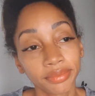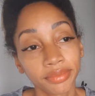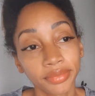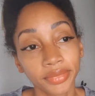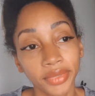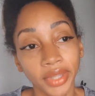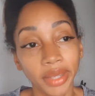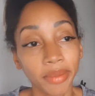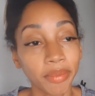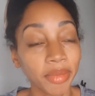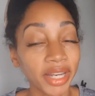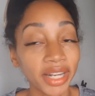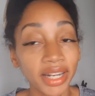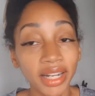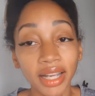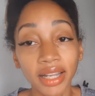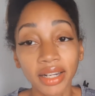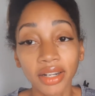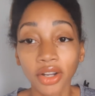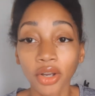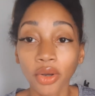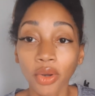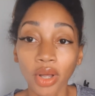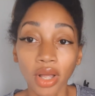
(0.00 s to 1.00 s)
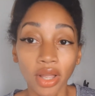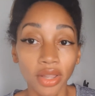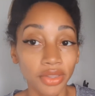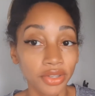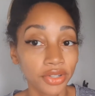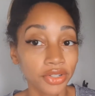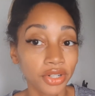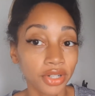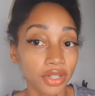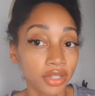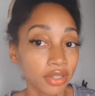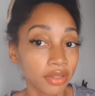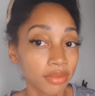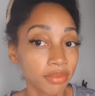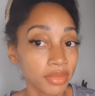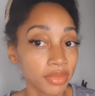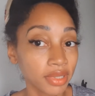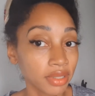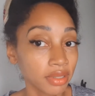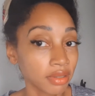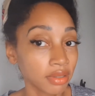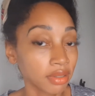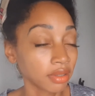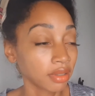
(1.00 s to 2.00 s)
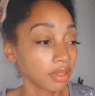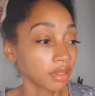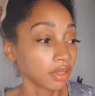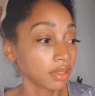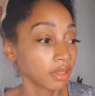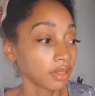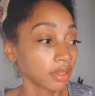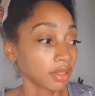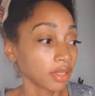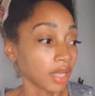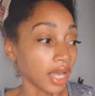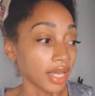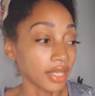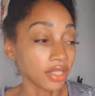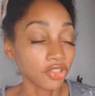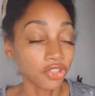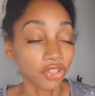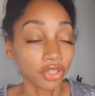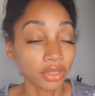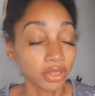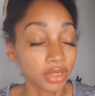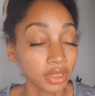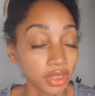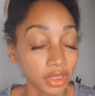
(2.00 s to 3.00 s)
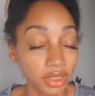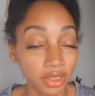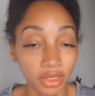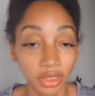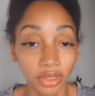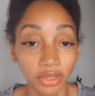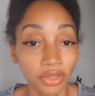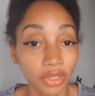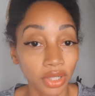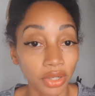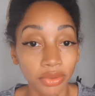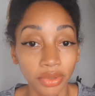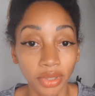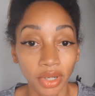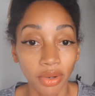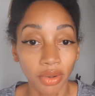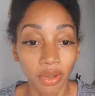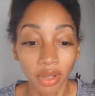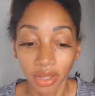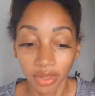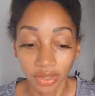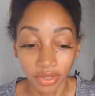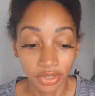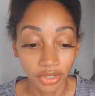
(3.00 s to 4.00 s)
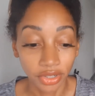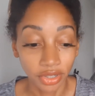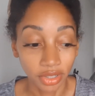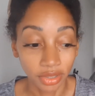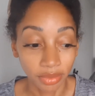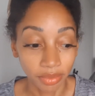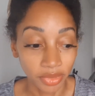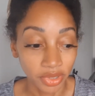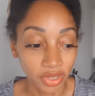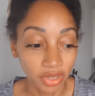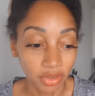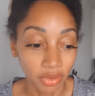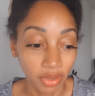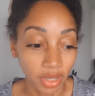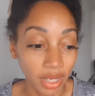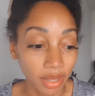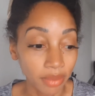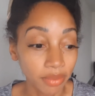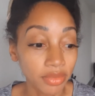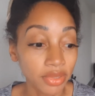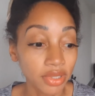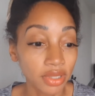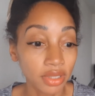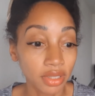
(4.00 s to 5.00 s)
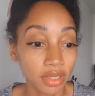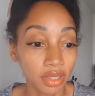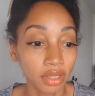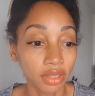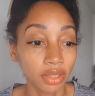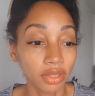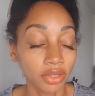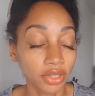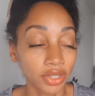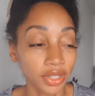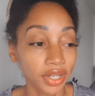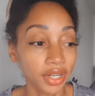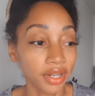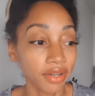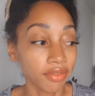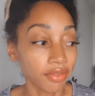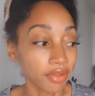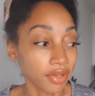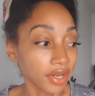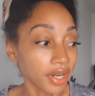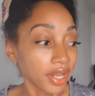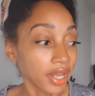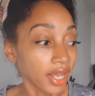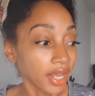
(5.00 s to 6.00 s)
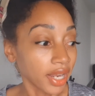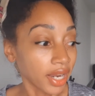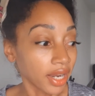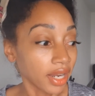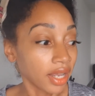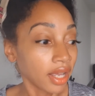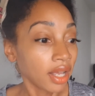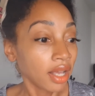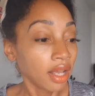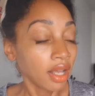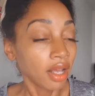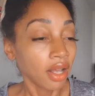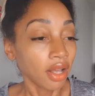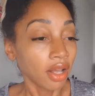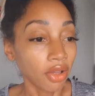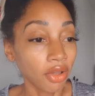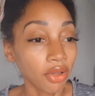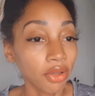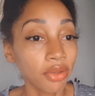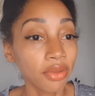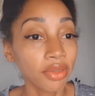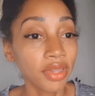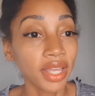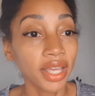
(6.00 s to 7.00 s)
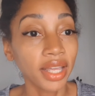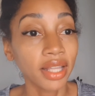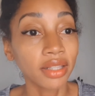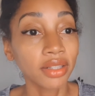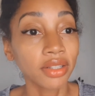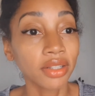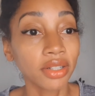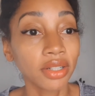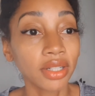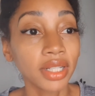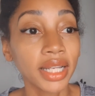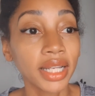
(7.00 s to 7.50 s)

They may not know all the terms, I certainly still don't know all the terms, so I'm still learning every day. Oh, that little